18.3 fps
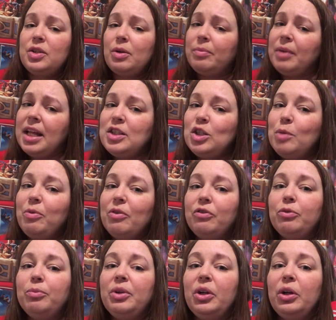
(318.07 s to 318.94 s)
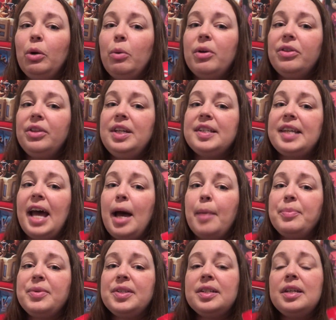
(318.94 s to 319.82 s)
So I'm not super familiar with these
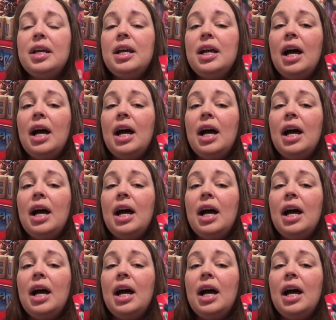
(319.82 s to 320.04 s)
apps.